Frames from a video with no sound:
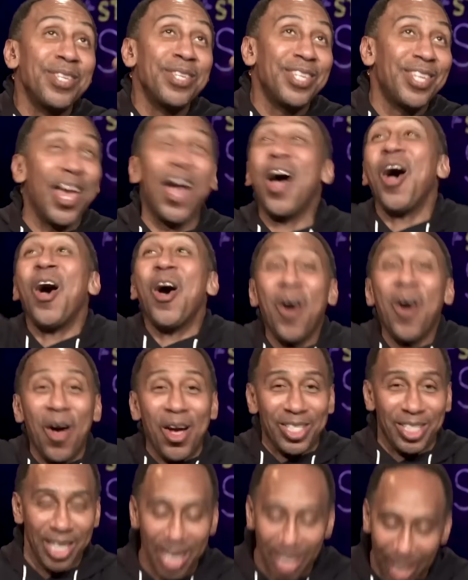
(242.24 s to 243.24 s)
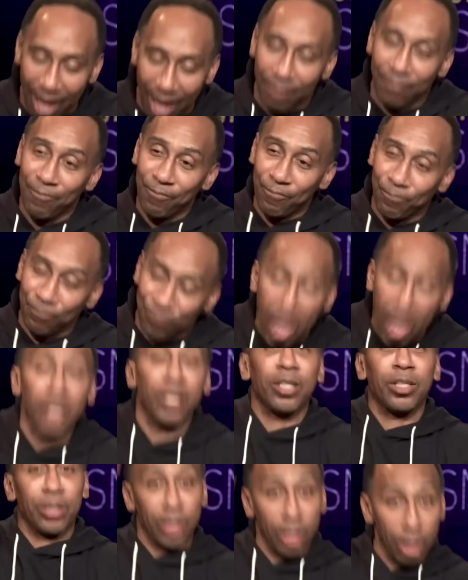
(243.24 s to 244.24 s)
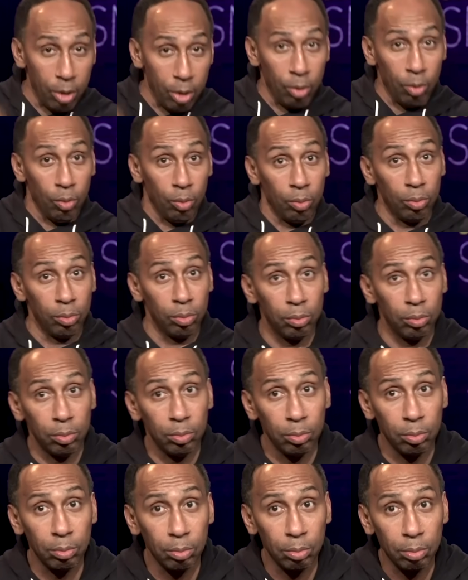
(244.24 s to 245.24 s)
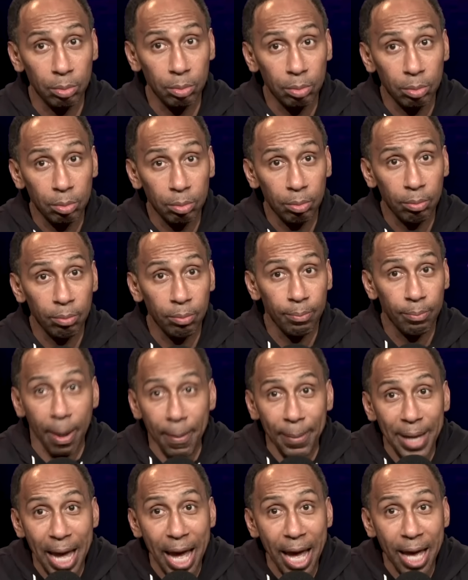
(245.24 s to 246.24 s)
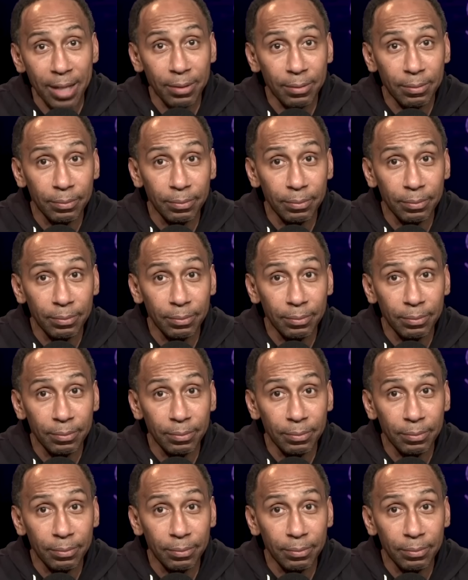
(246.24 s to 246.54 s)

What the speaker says: yours." He like, "Fuck you." Remember that?